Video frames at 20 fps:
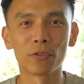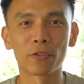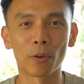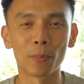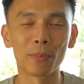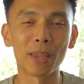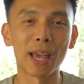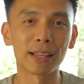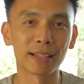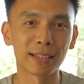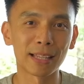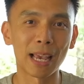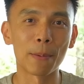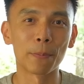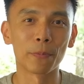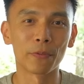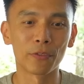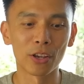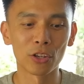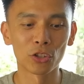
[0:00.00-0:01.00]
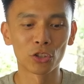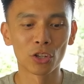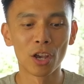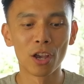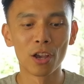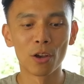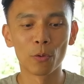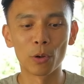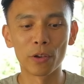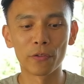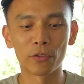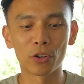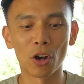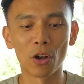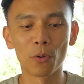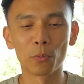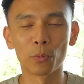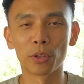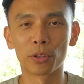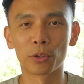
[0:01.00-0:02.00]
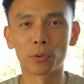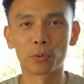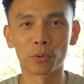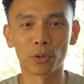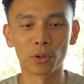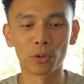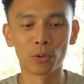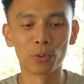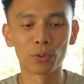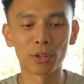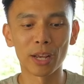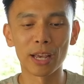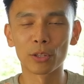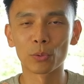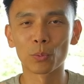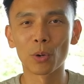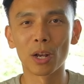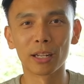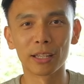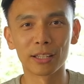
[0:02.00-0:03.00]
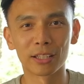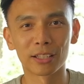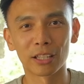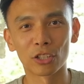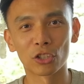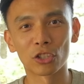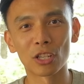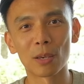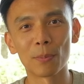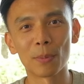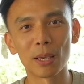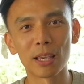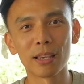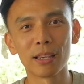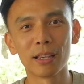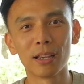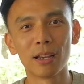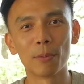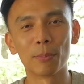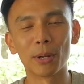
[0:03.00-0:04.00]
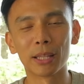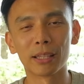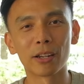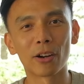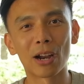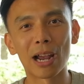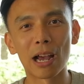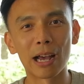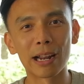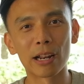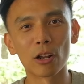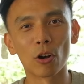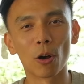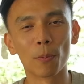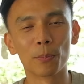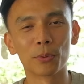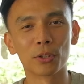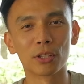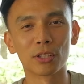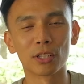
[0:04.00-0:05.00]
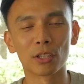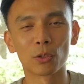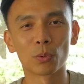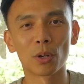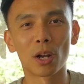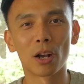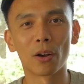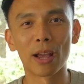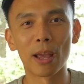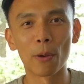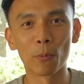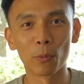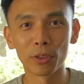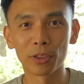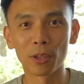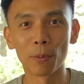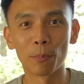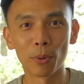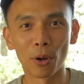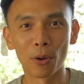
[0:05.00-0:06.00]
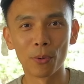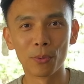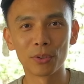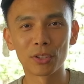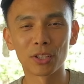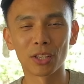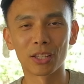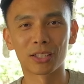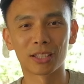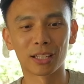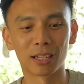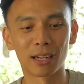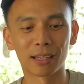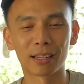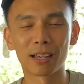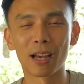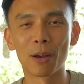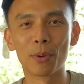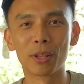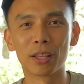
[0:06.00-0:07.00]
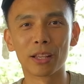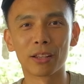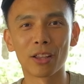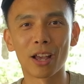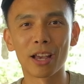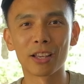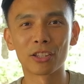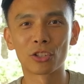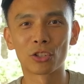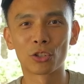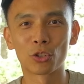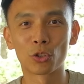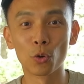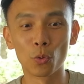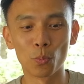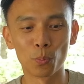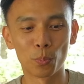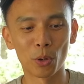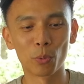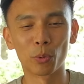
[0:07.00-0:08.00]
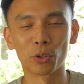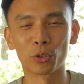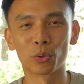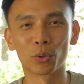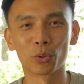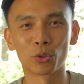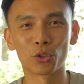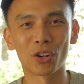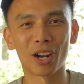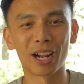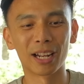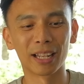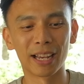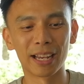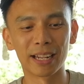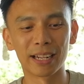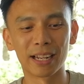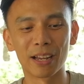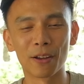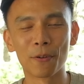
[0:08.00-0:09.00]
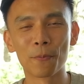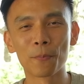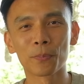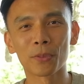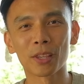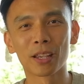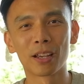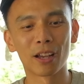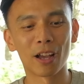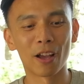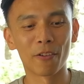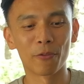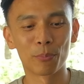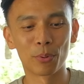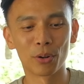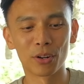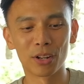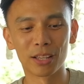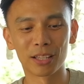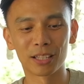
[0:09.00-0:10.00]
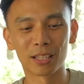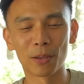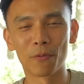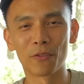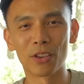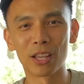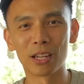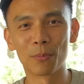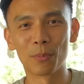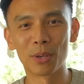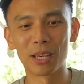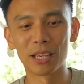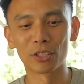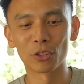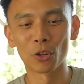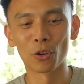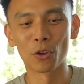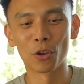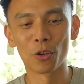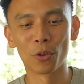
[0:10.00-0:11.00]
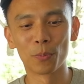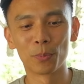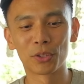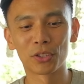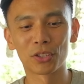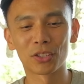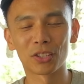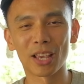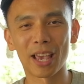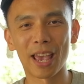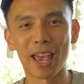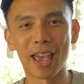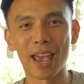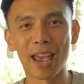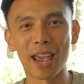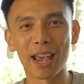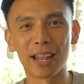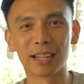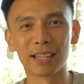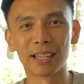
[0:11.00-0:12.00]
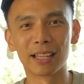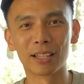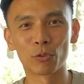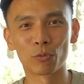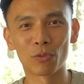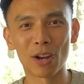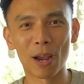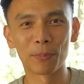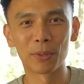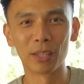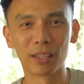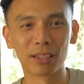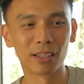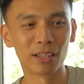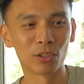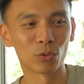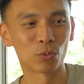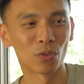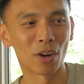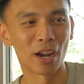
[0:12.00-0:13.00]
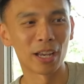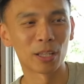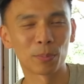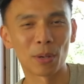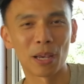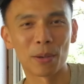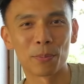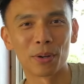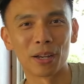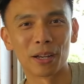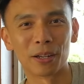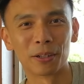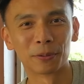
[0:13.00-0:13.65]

from that same fish. We've gone with grilled as well as sashimi, but there are other options as well. And with the bones, it's gonna come in a nice soup, which we'll try later. I've put in some Vietnamese herbs, and it's wrapped in this rice paper.